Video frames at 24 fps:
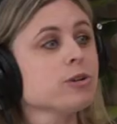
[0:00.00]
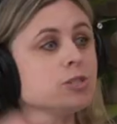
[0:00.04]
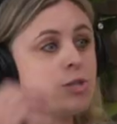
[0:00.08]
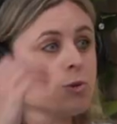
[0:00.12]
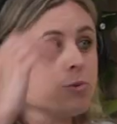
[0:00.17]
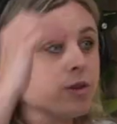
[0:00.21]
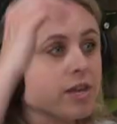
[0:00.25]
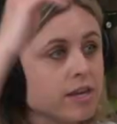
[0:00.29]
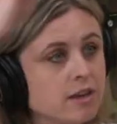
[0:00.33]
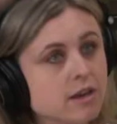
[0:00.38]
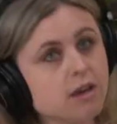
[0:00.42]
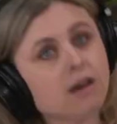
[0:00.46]

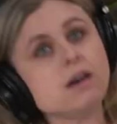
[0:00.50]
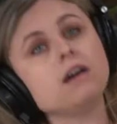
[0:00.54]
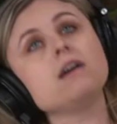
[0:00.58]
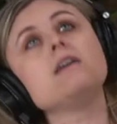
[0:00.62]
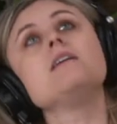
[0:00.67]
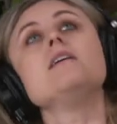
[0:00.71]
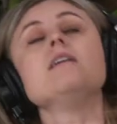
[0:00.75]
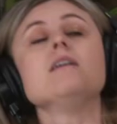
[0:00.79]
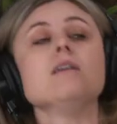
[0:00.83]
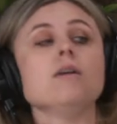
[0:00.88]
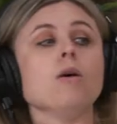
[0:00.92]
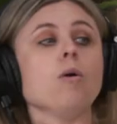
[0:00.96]
doing a
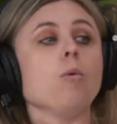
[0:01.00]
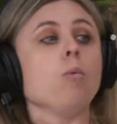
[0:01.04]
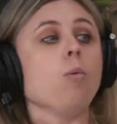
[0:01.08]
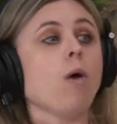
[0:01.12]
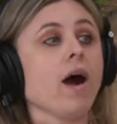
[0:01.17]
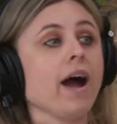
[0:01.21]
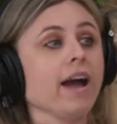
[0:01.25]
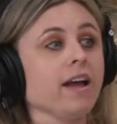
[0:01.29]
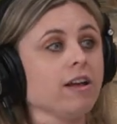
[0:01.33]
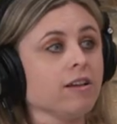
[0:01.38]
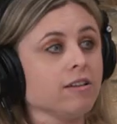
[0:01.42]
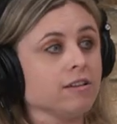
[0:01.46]
oh, when we
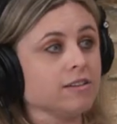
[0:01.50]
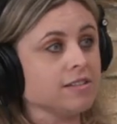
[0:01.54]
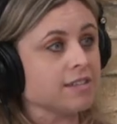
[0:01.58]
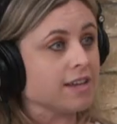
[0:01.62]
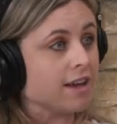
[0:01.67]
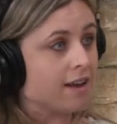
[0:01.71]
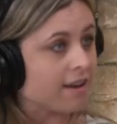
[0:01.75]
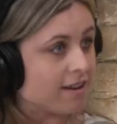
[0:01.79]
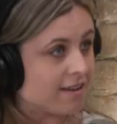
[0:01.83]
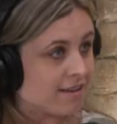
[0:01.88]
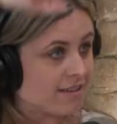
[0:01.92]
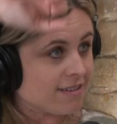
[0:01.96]
wild, did the
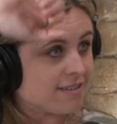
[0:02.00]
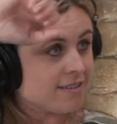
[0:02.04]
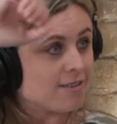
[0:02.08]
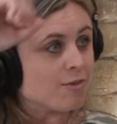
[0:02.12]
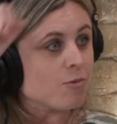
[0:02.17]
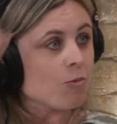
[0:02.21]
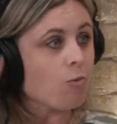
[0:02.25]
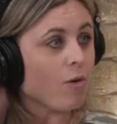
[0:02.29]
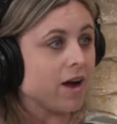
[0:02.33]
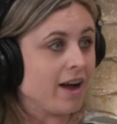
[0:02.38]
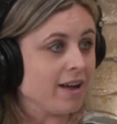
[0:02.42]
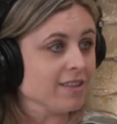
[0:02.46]
wild uh, thing. I, uh, that
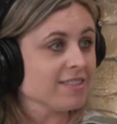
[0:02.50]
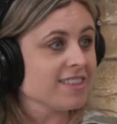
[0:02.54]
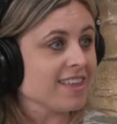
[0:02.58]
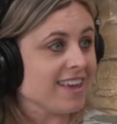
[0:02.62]
was wild fun.